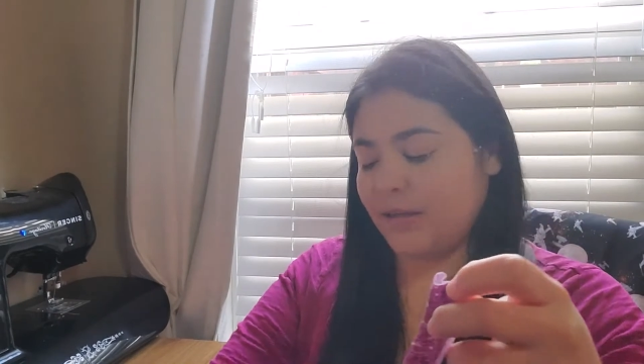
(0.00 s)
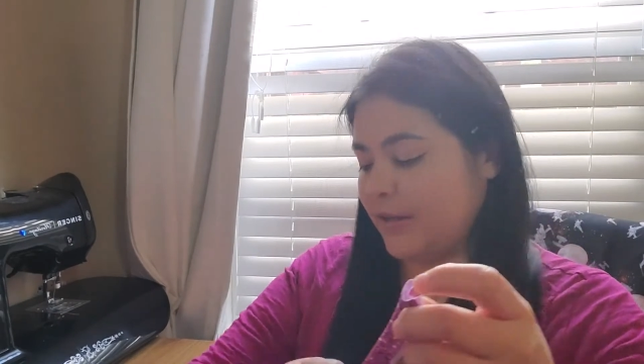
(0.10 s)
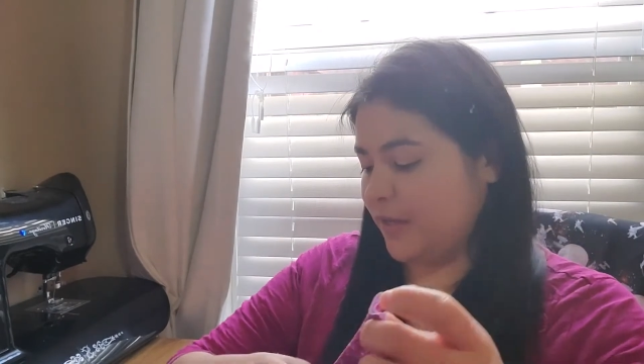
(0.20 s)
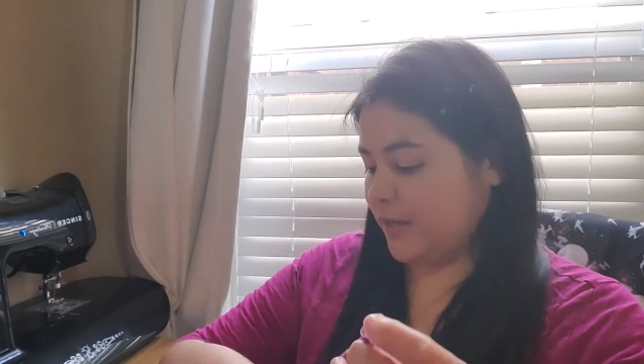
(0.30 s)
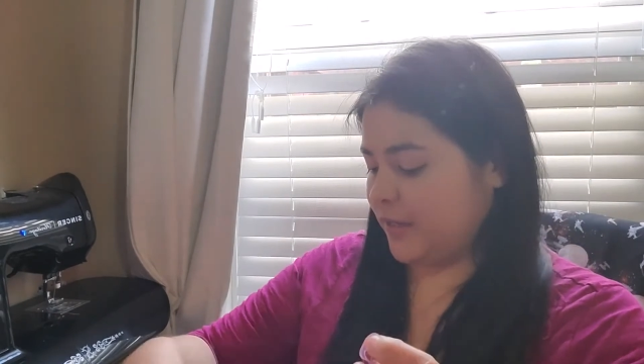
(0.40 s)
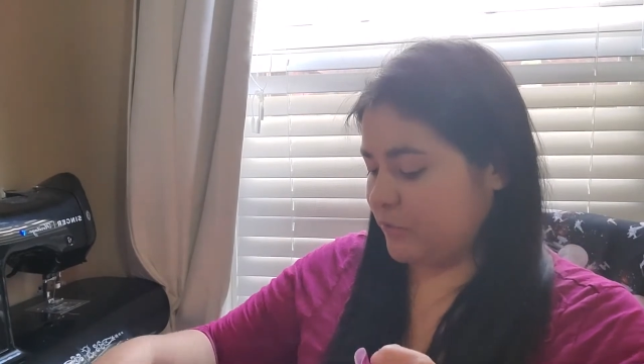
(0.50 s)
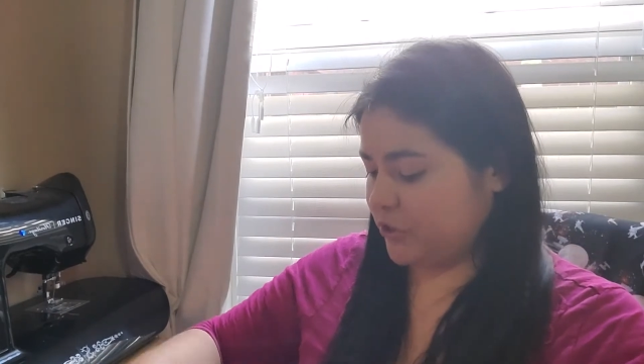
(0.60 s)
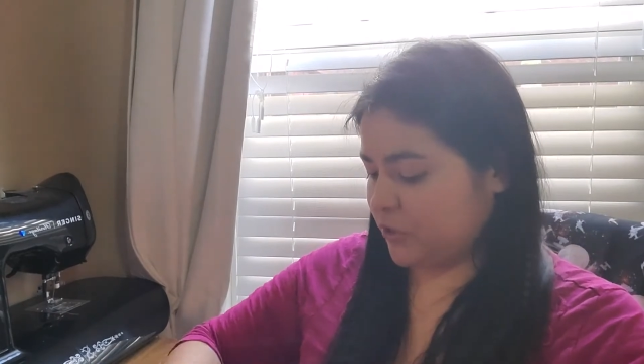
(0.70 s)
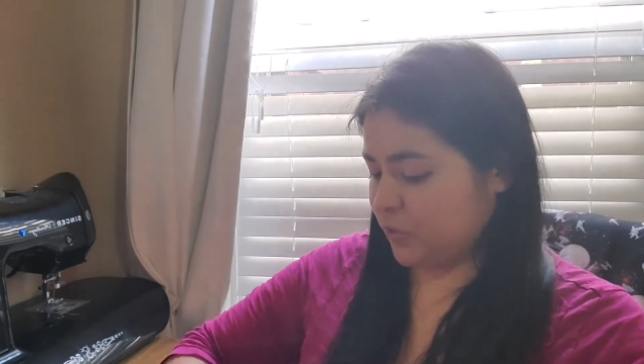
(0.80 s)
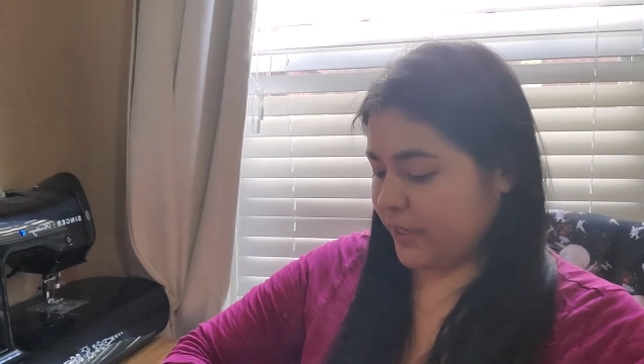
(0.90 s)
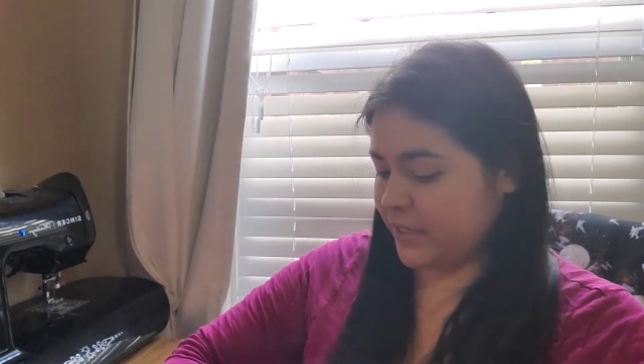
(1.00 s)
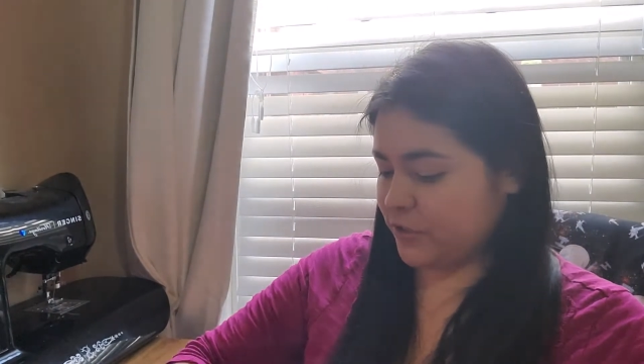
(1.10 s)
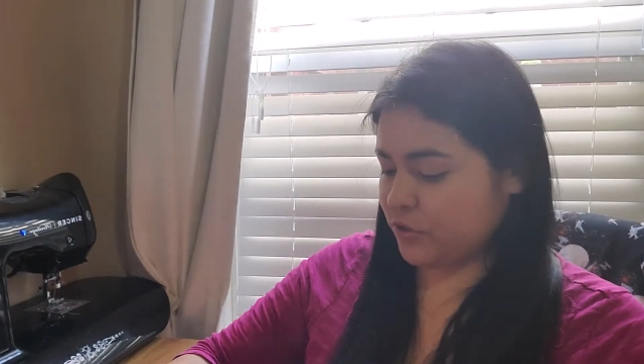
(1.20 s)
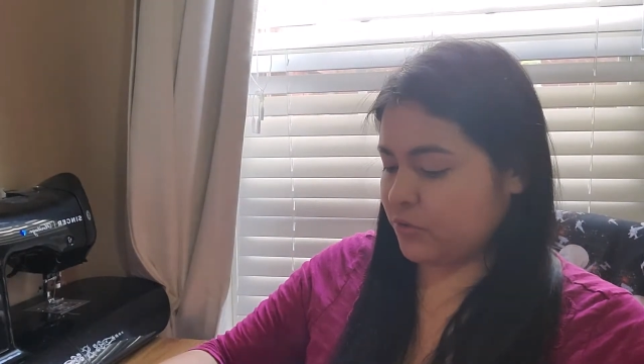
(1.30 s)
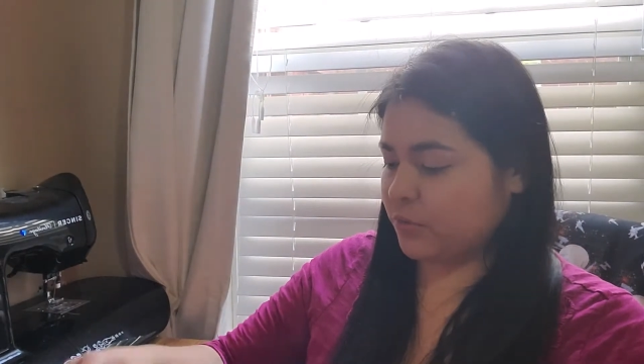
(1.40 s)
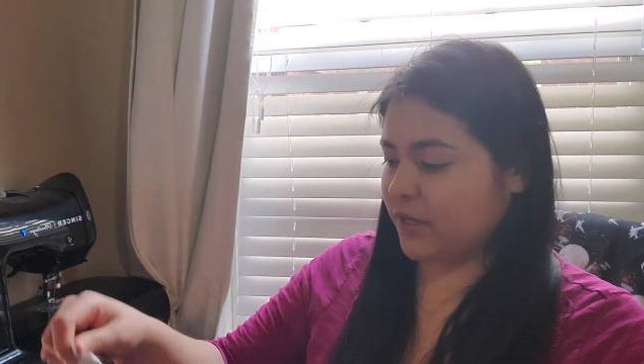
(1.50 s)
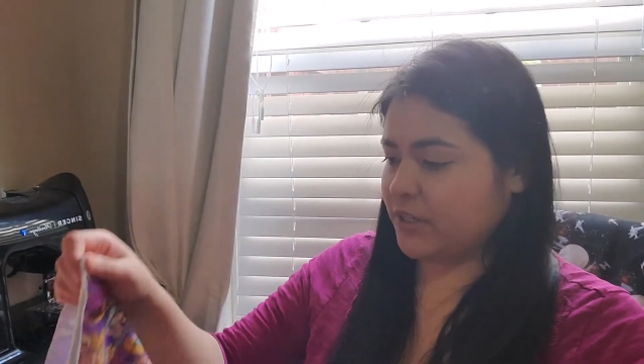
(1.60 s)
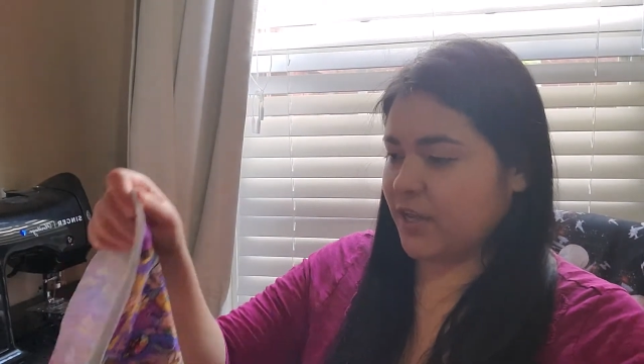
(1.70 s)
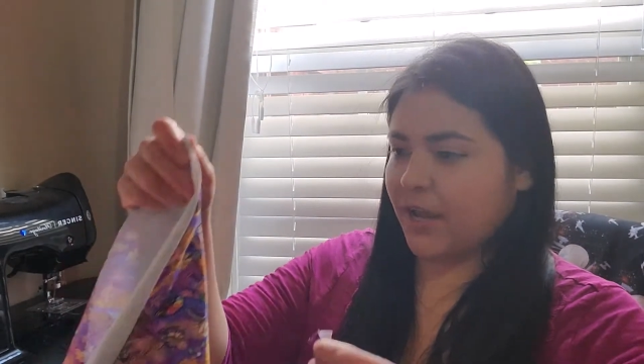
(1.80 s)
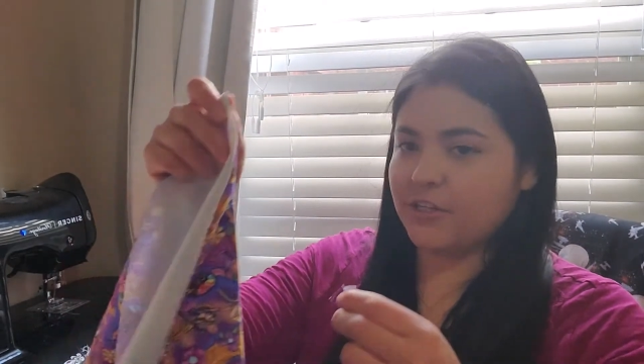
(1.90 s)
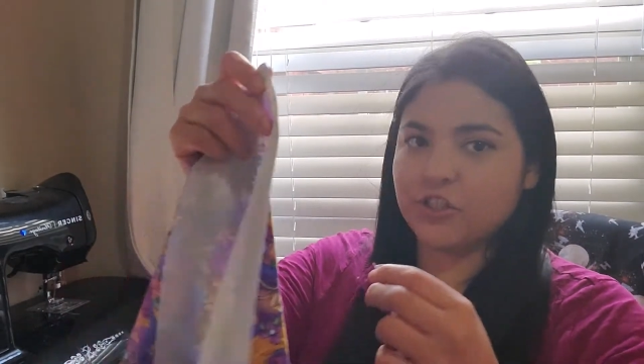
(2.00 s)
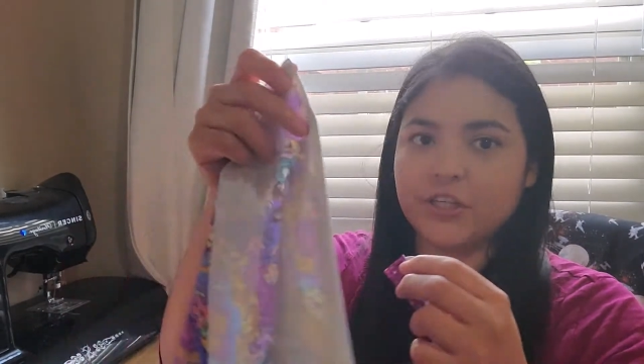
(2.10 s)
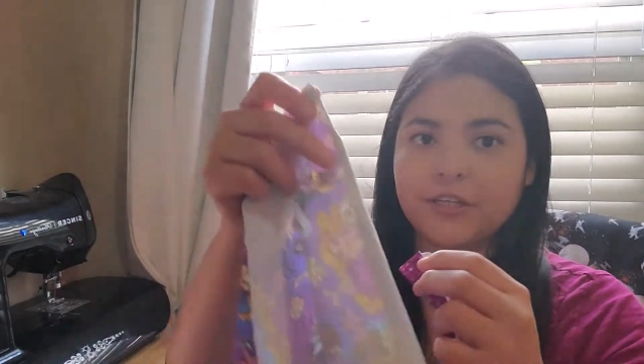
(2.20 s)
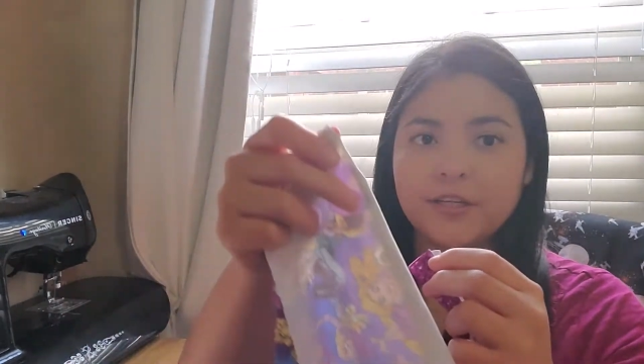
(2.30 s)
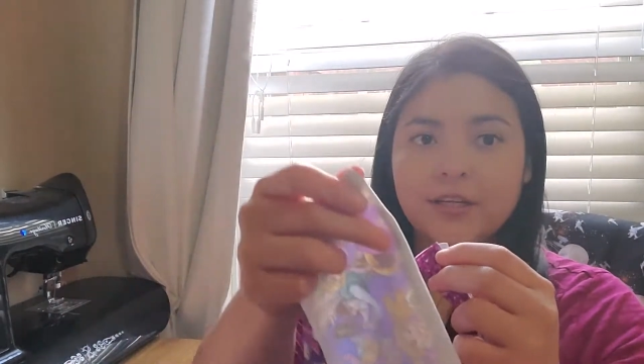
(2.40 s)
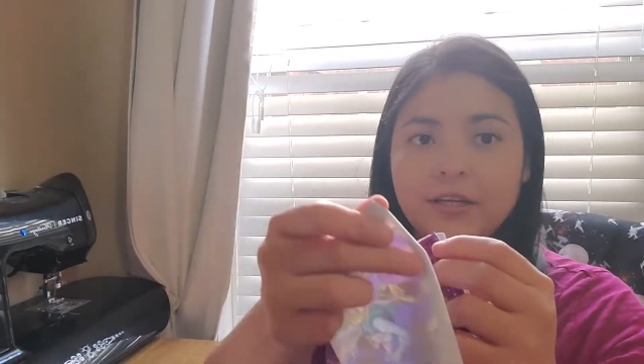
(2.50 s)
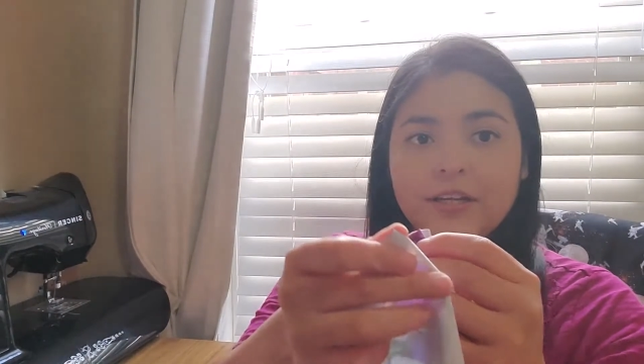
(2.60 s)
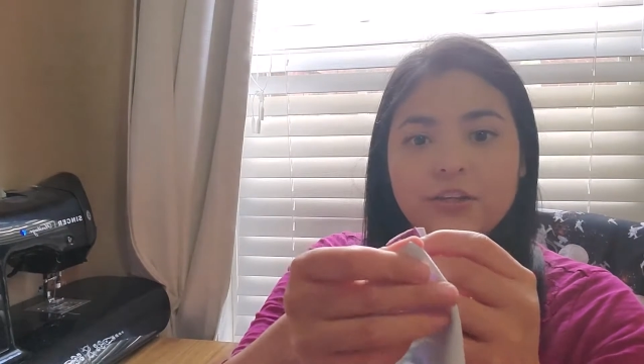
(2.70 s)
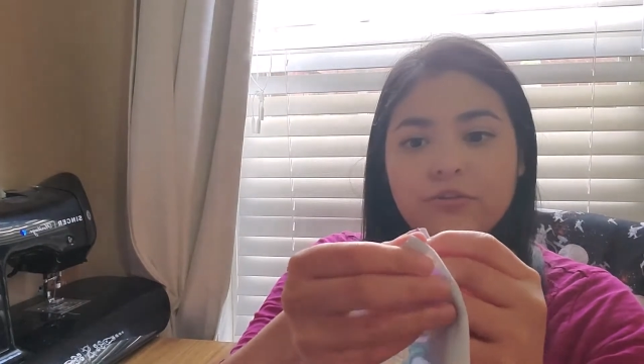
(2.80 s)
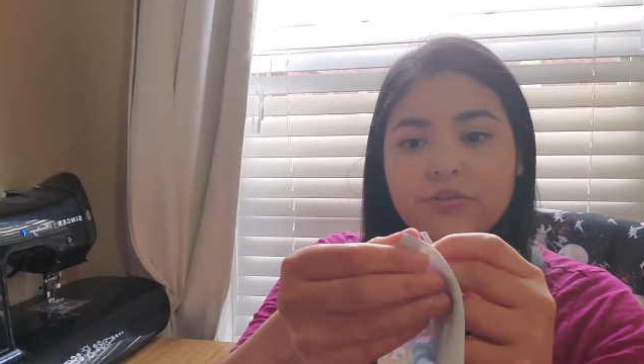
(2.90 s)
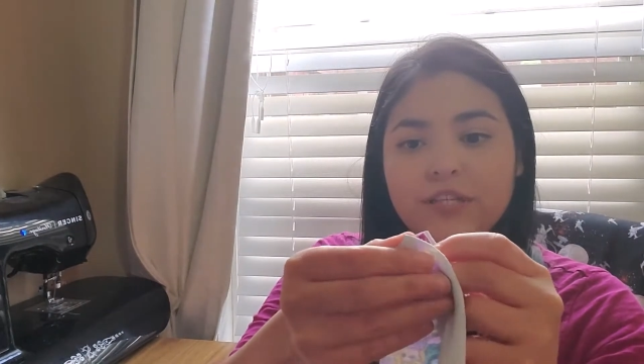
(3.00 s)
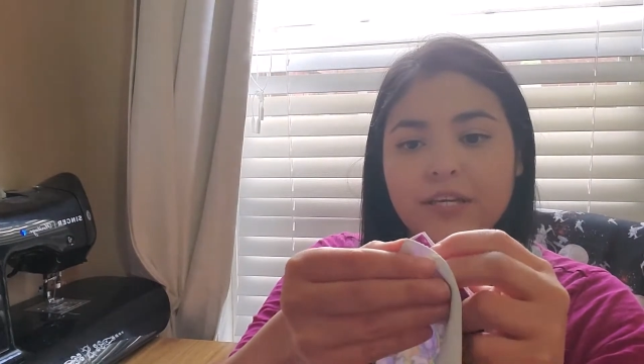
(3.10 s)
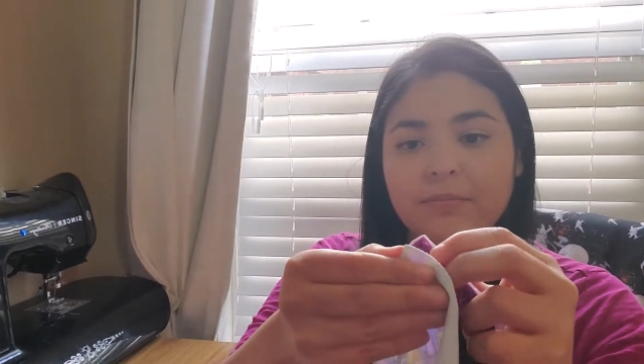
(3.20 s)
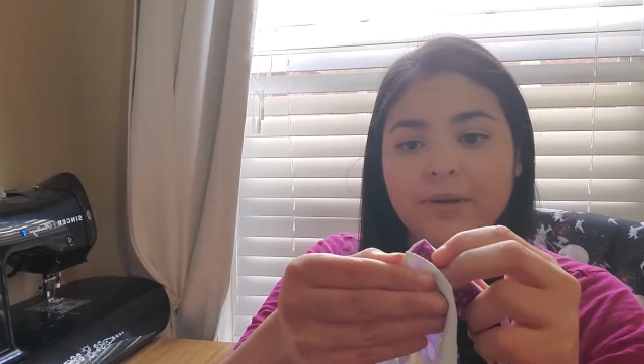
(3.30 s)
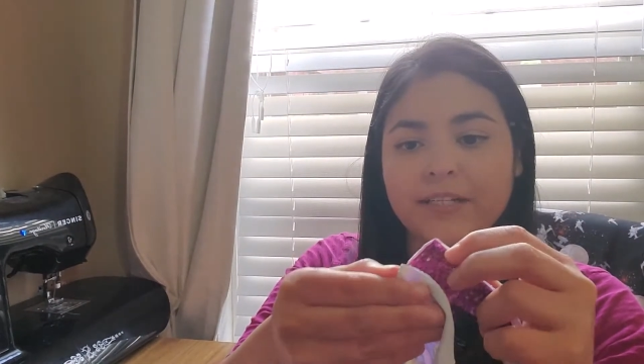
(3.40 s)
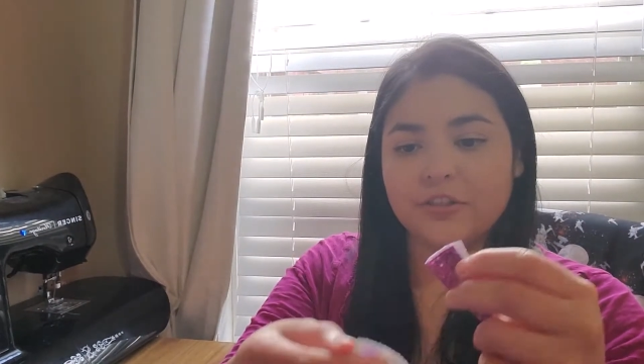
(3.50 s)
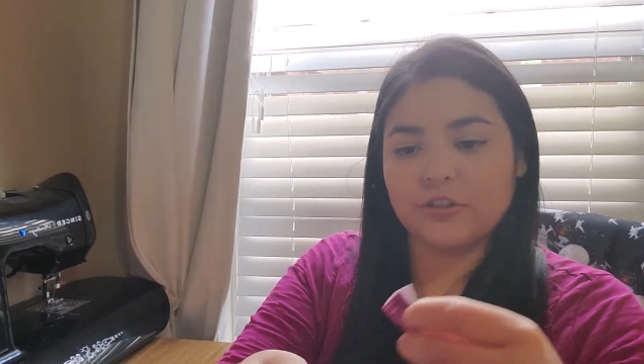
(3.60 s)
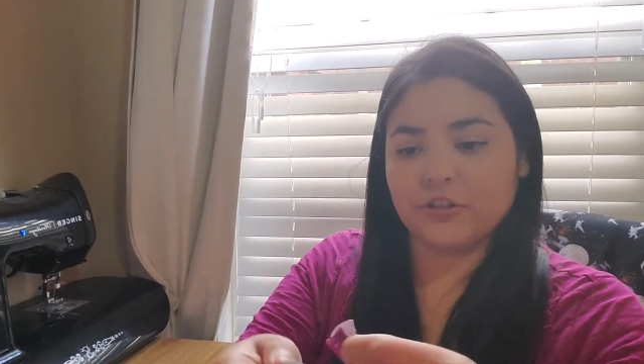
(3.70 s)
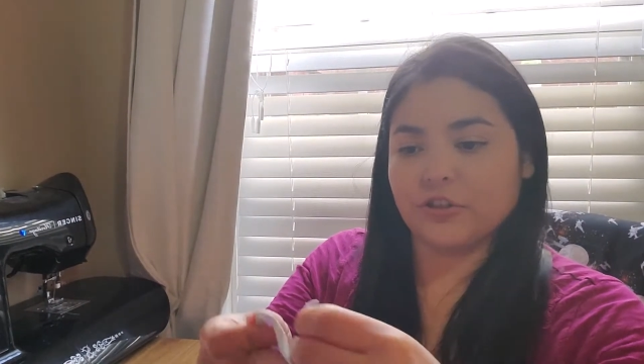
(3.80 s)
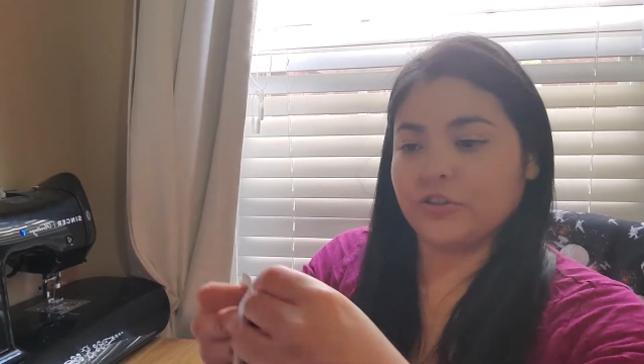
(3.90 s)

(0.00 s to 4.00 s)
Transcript: And I'm just going to attach it using my serger.